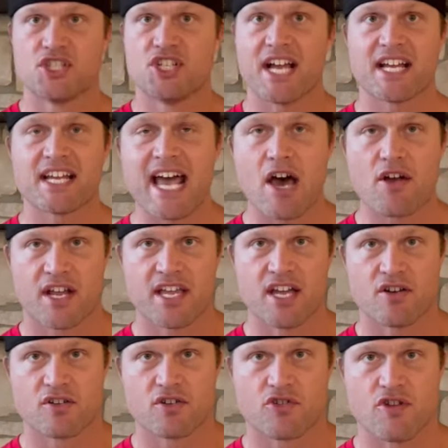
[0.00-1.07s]
Check it out at
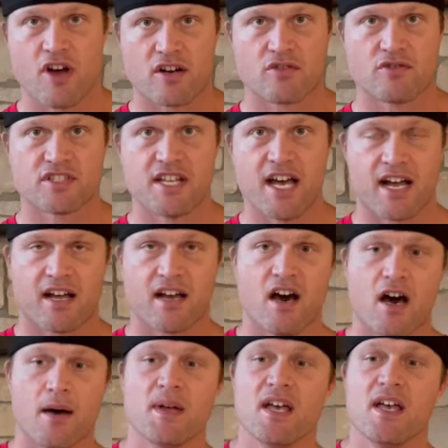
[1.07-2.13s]

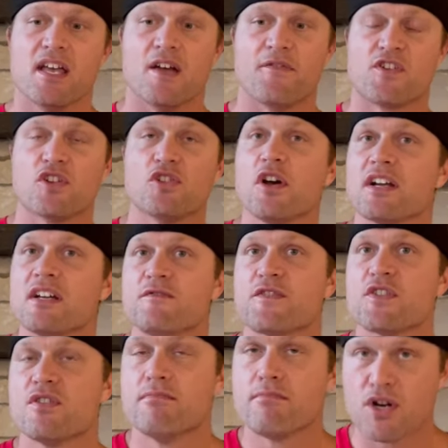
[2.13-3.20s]
CarrikerChronicles.com. If you're looking
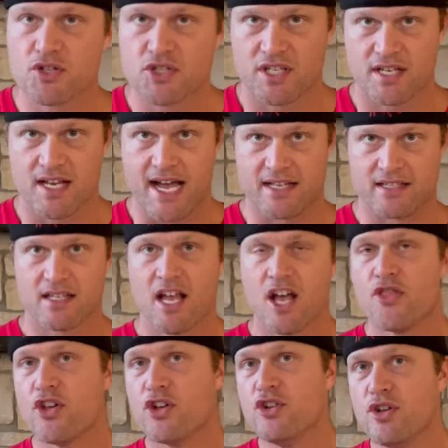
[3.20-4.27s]
for the merchandise,
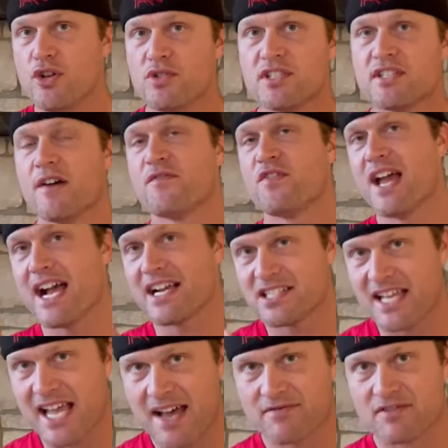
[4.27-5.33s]
the new stuff, you
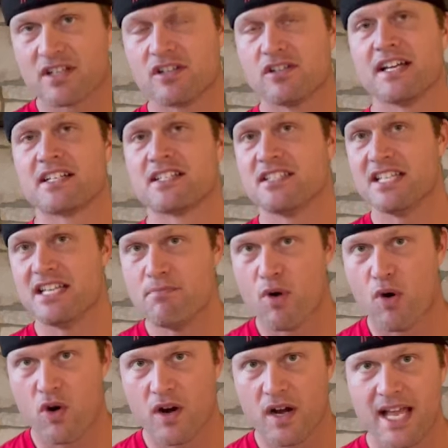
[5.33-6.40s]
actually have to click see
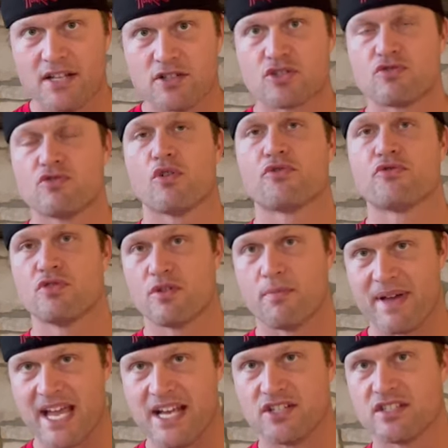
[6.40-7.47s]
more and scroll through the
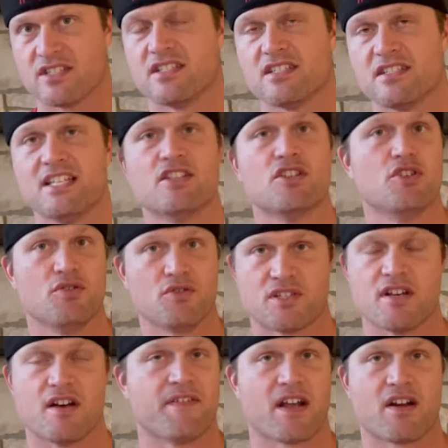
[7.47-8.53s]
pages to see the new
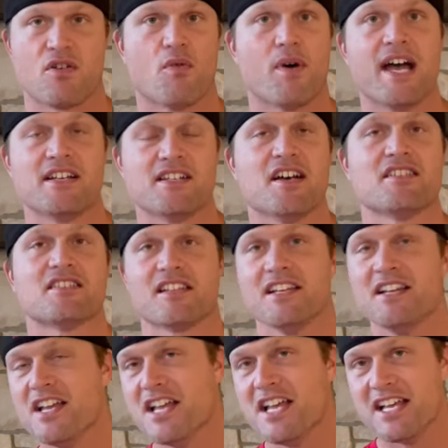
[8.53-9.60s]
stuff. I don't know why it does
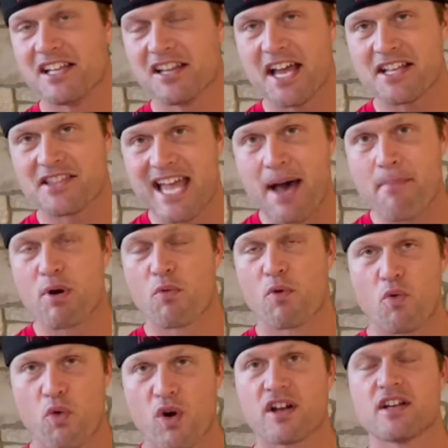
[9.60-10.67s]
it like that, but
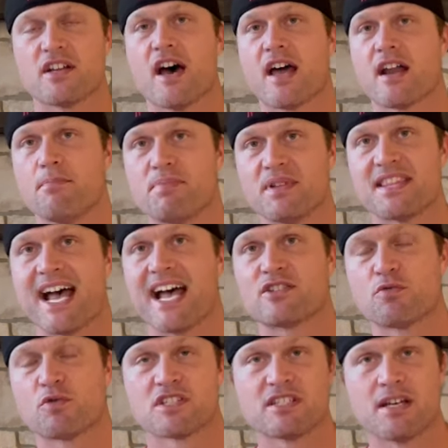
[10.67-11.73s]
we're working on it. But
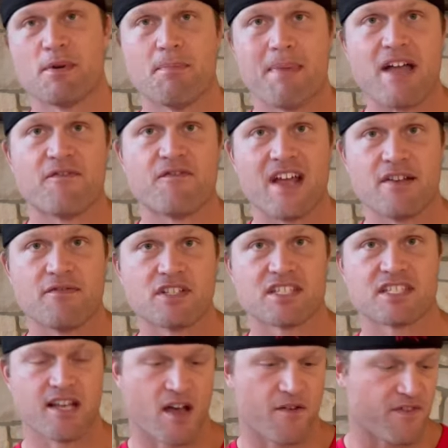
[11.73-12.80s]
that's where some of my favorite
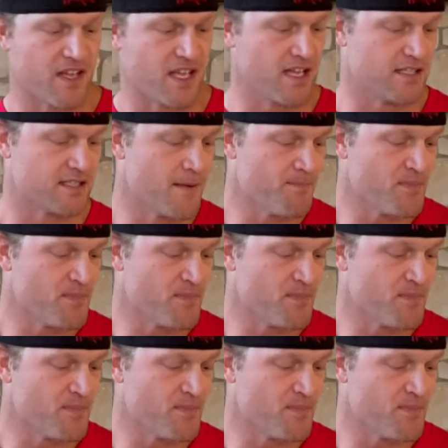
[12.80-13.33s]
stuff is.